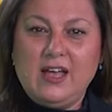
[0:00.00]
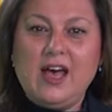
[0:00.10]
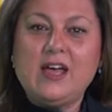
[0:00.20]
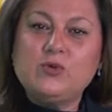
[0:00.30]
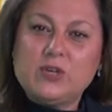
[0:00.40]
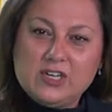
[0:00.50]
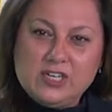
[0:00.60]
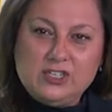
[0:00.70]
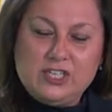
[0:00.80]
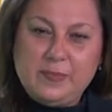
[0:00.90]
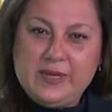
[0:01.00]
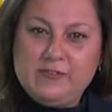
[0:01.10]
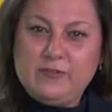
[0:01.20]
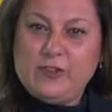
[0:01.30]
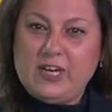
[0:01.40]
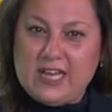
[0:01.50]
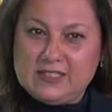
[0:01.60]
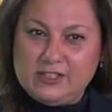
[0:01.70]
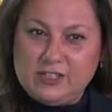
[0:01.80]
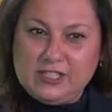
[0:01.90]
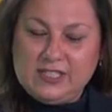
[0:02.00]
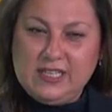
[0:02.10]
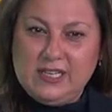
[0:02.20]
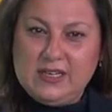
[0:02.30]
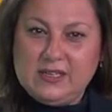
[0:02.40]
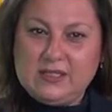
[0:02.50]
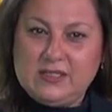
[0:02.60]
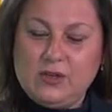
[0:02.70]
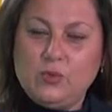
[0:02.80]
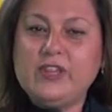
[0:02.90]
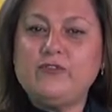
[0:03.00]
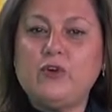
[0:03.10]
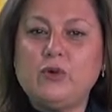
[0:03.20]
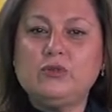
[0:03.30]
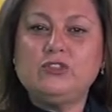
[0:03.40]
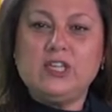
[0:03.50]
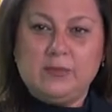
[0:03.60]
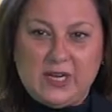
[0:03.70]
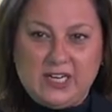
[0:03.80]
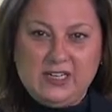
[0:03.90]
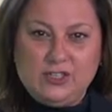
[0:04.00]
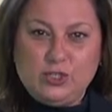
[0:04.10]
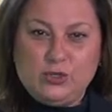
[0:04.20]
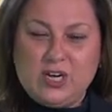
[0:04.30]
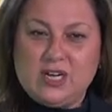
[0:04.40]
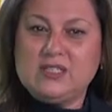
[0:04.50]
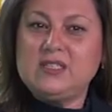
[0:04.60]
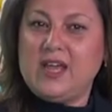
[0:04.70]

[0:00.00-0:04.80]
I work in shipping for the last 30 years with focus in marine insurance